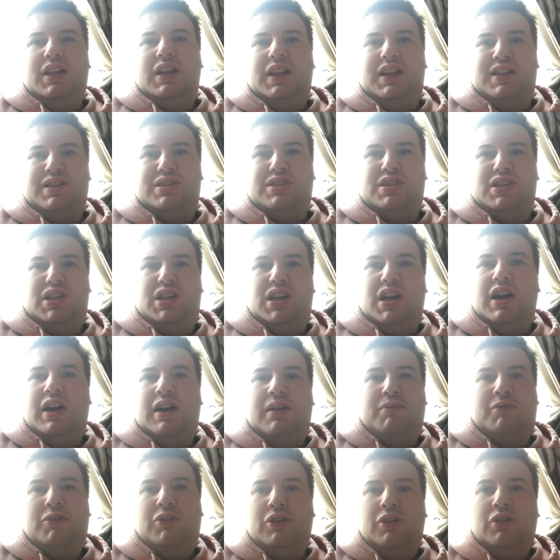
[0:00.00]
and she
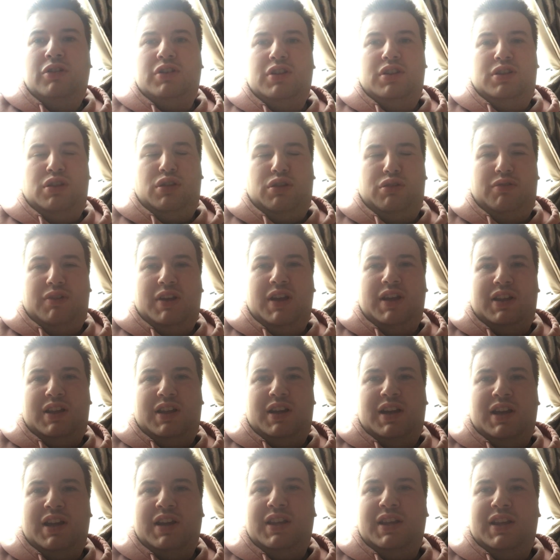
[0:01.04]
can't walk in a straight
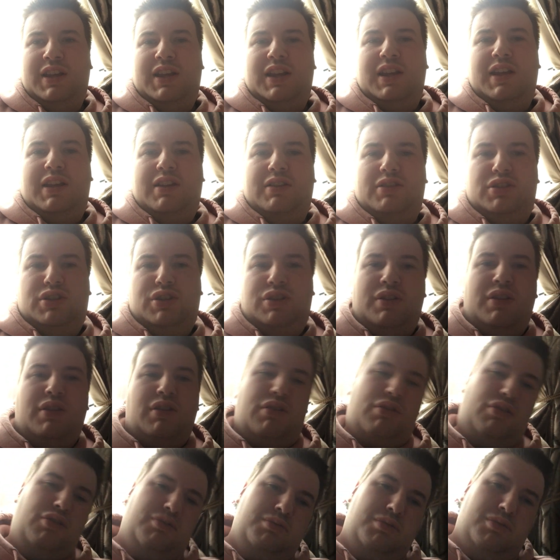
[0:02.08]
line. There's
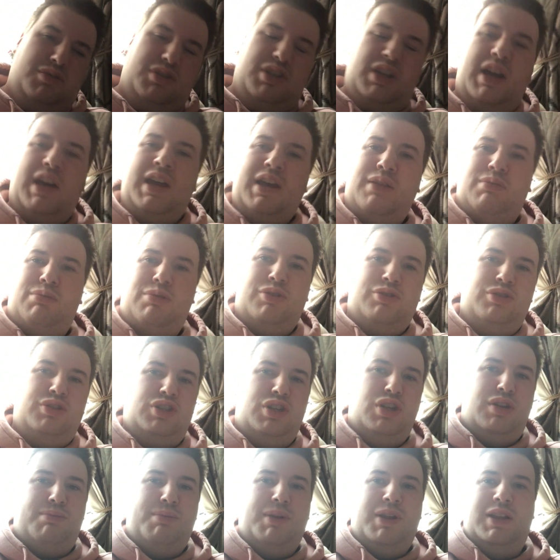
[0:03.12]
a couple of times when
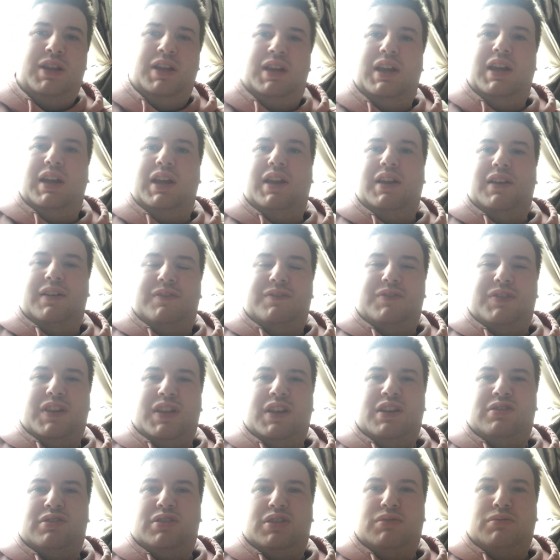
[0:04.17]
she's been,
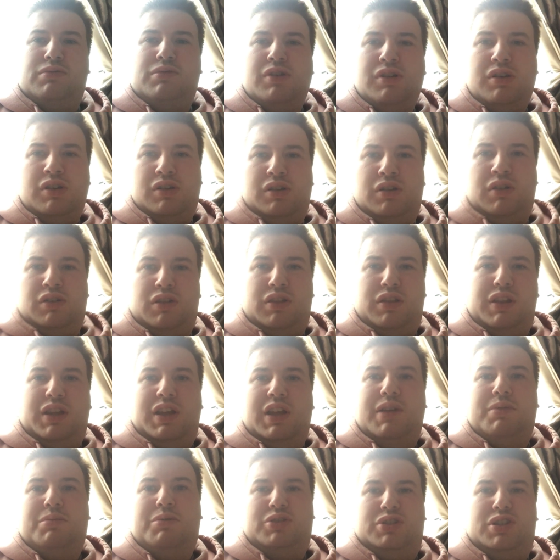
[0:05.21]
she walks,
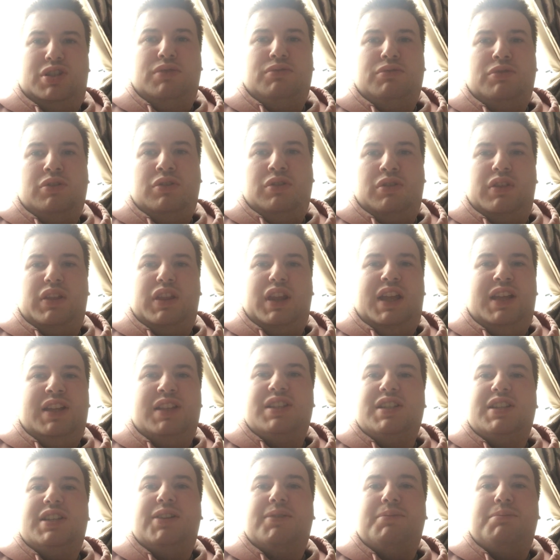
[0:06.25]
but she walks
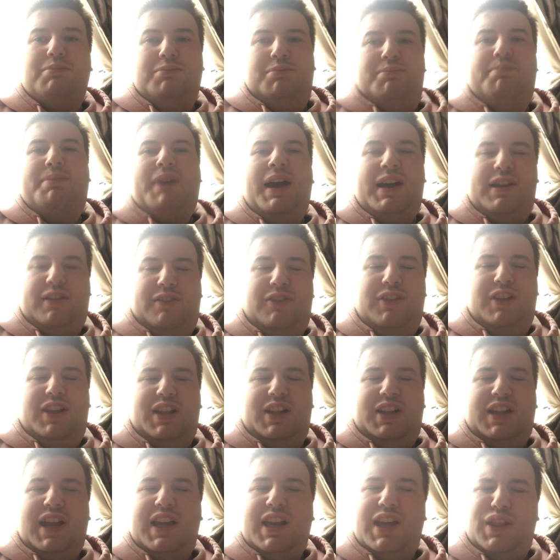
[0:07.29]
into the back of
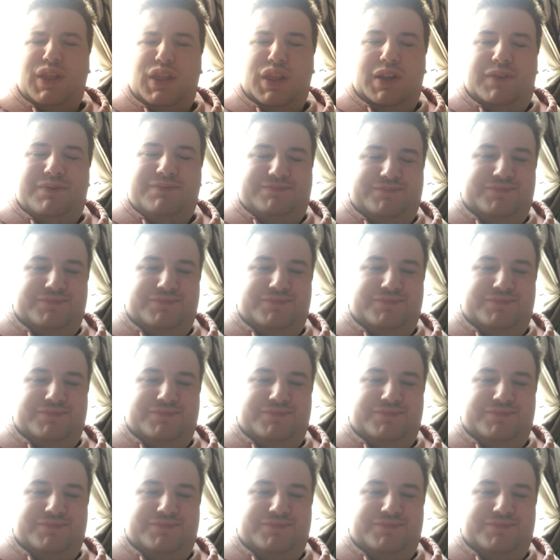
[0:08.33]
your legs.